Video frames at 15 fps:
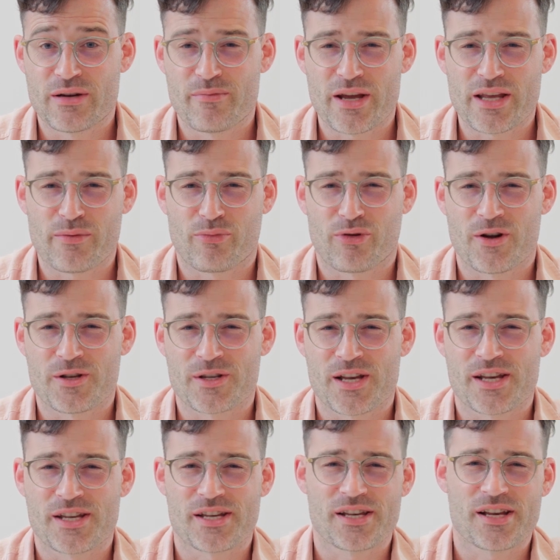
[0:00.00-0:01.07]
and make the
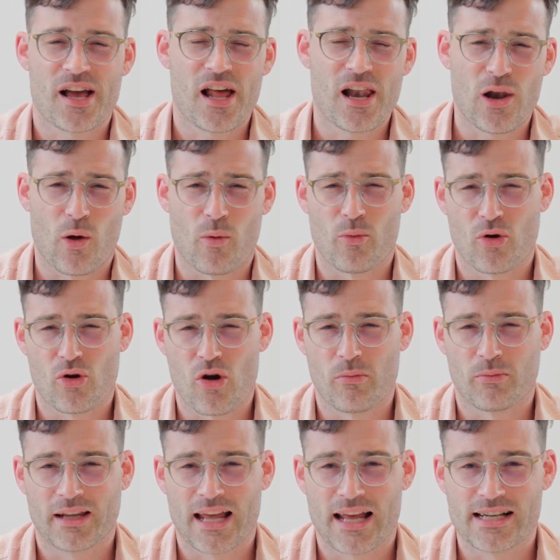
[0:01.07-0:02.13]
process a lot more
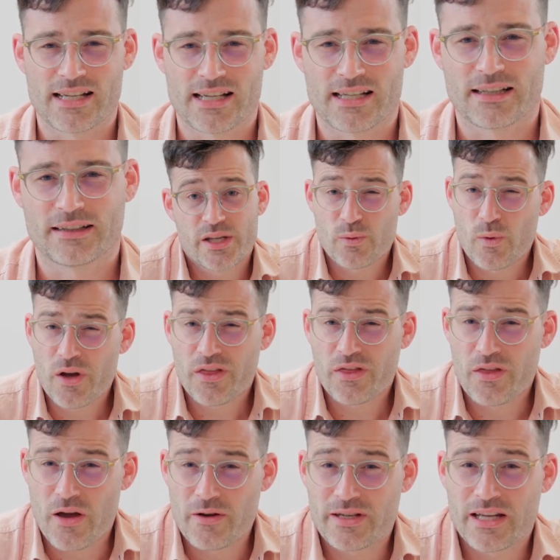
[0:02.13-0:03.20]
complicated. It's worth
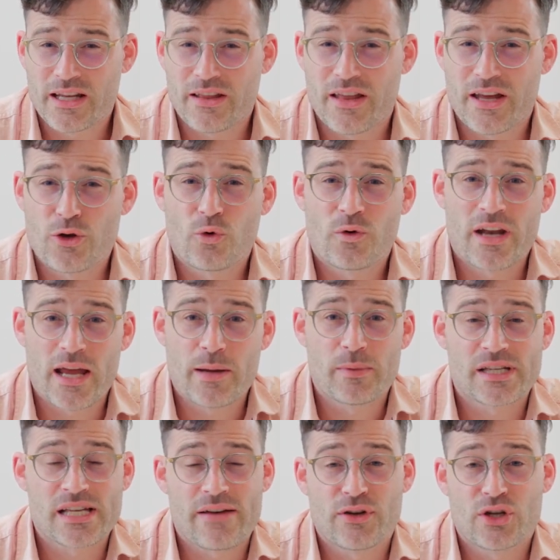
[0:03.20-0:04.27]
noting that your
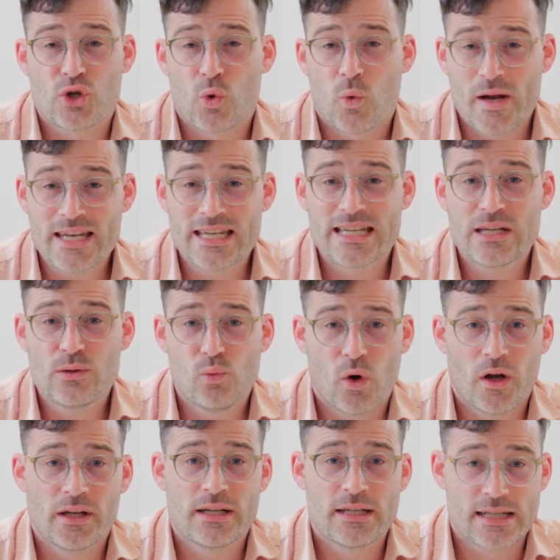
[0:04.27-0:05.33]
neighbours have a
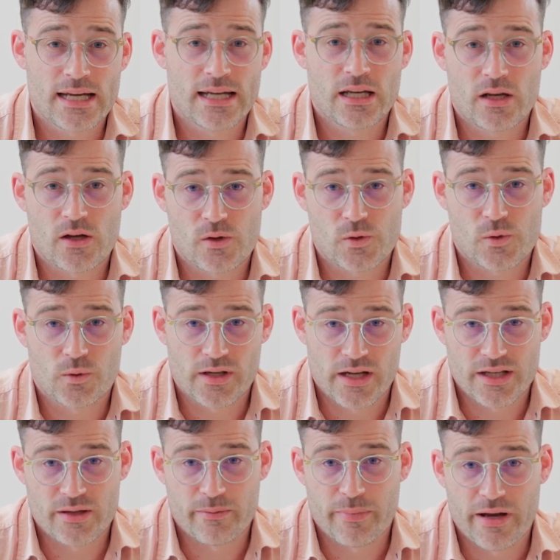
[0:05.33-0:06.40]
21-day
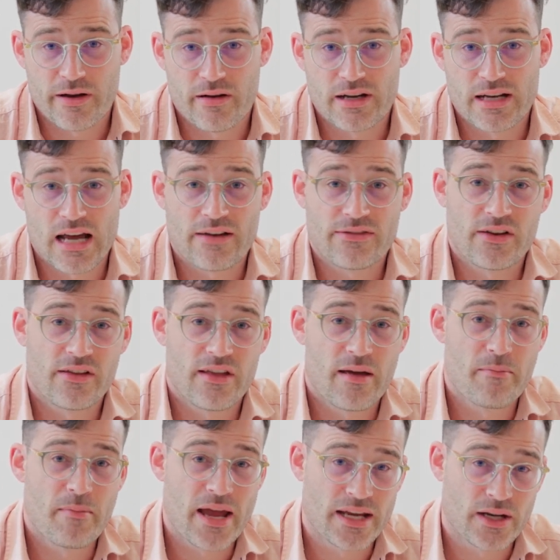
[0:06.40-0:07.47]
consultation period after they're
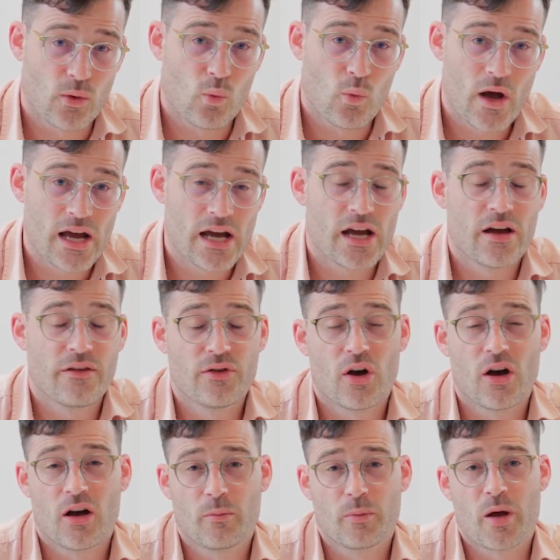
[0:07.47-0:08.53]
made aware of
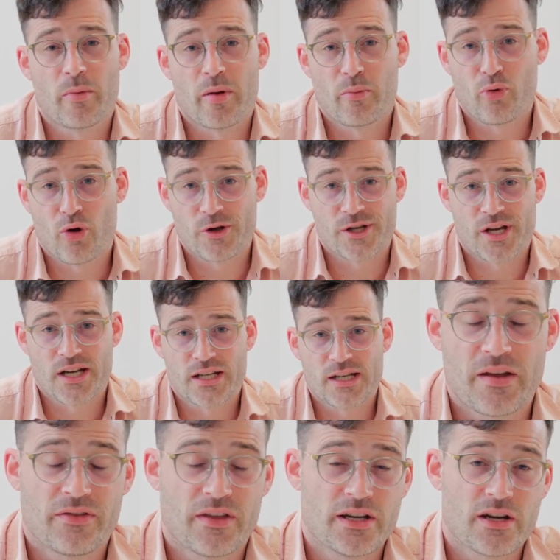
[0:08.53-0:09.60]
your upcoming project.
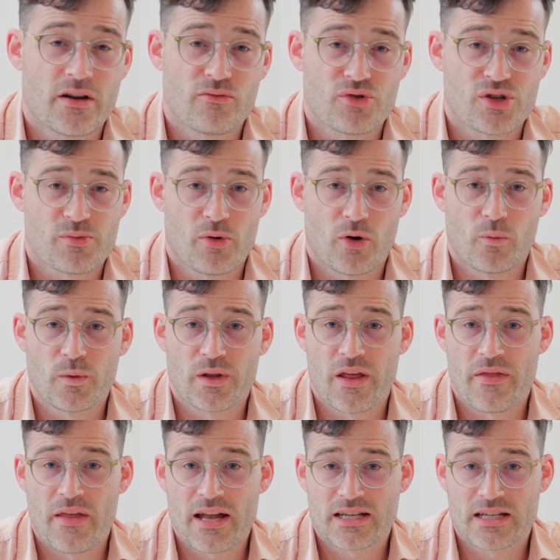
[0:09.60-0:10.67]
If they don't respond
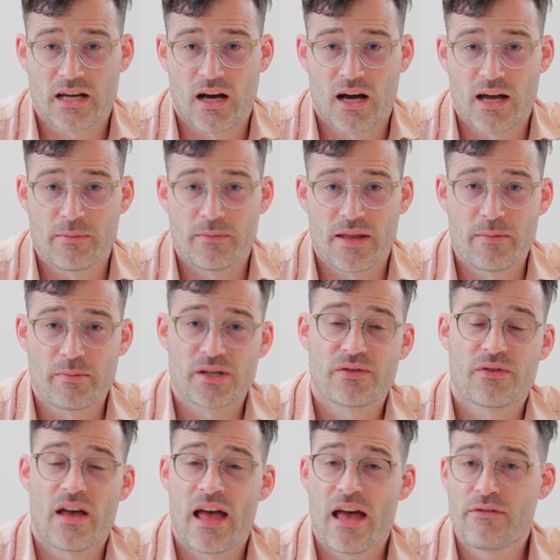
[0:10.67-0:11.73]
within that time, they
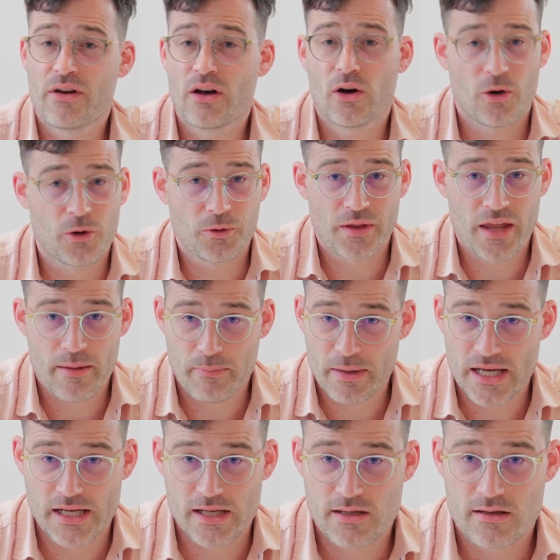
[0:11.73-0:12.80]
must forever hold their
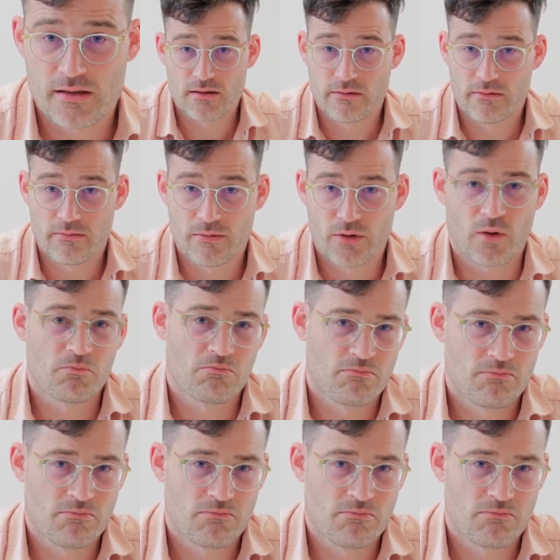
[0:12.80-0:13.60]
peace. Not